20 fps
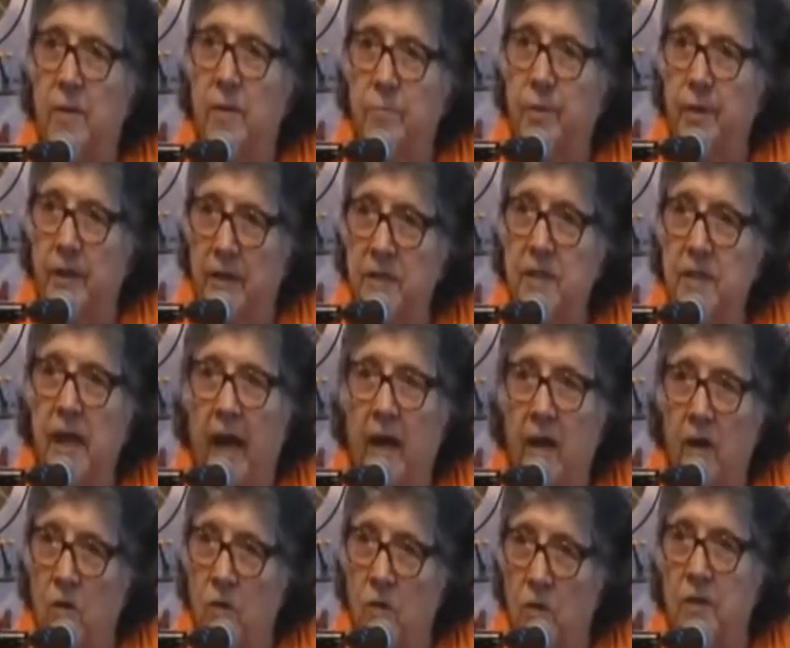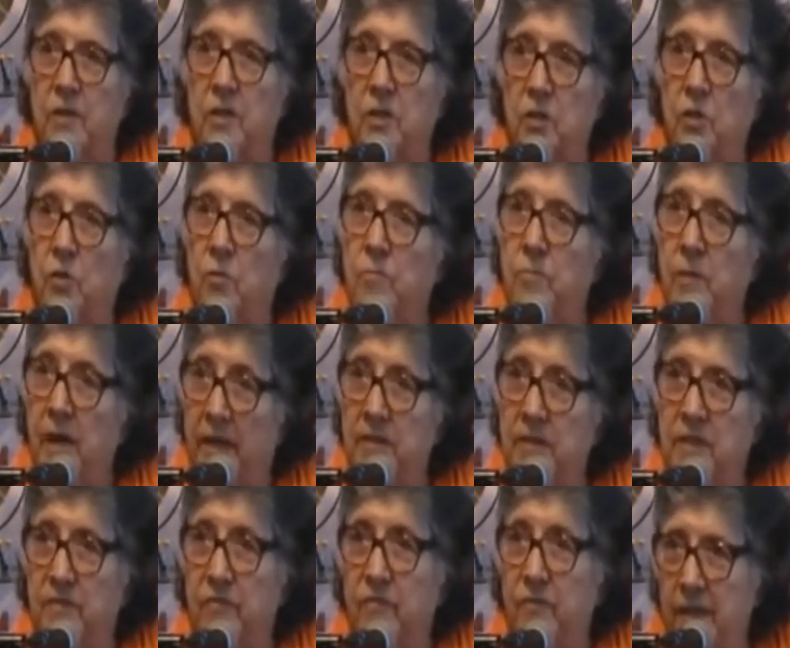but now you
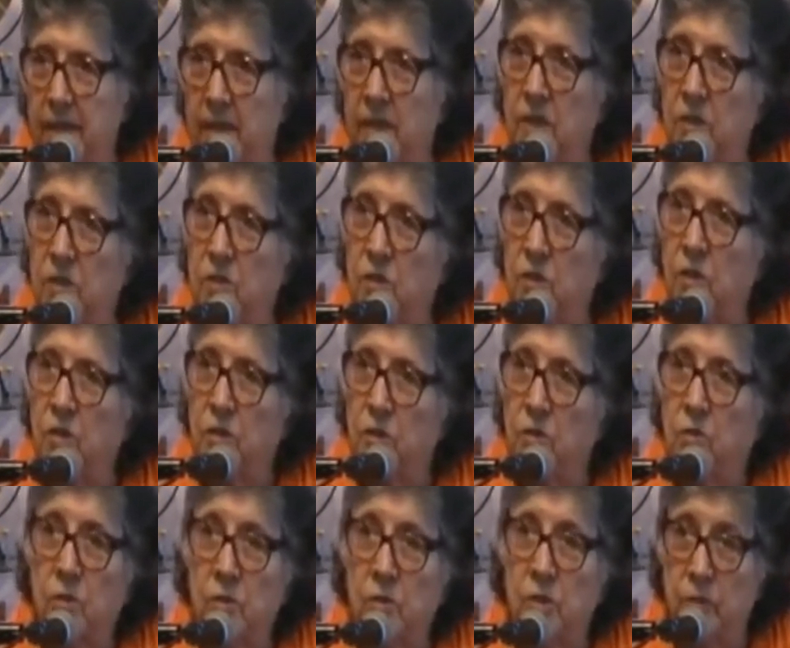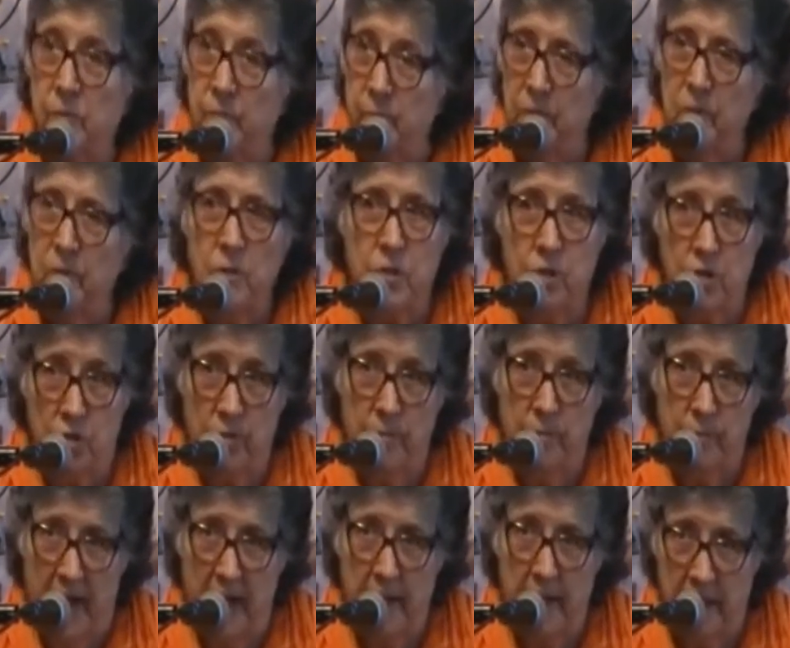must feed your spiritual
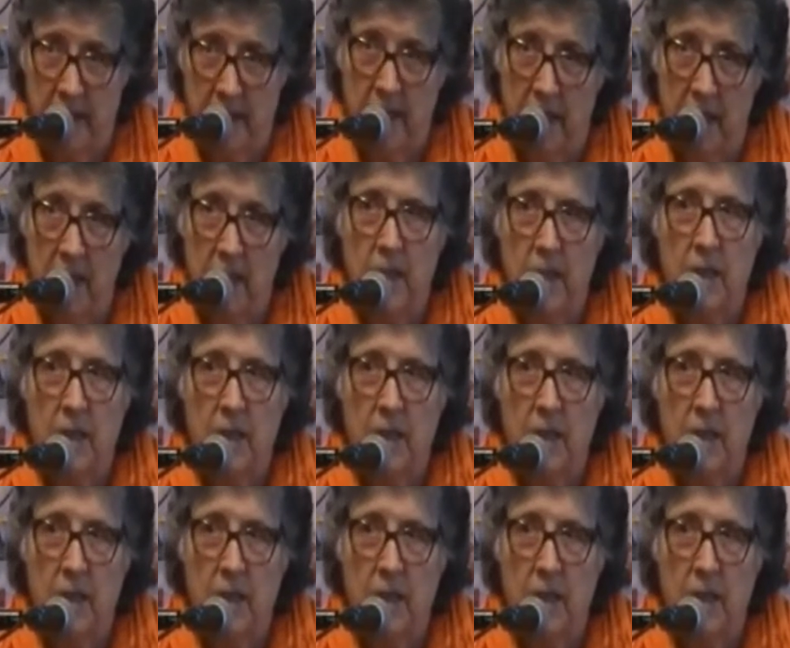body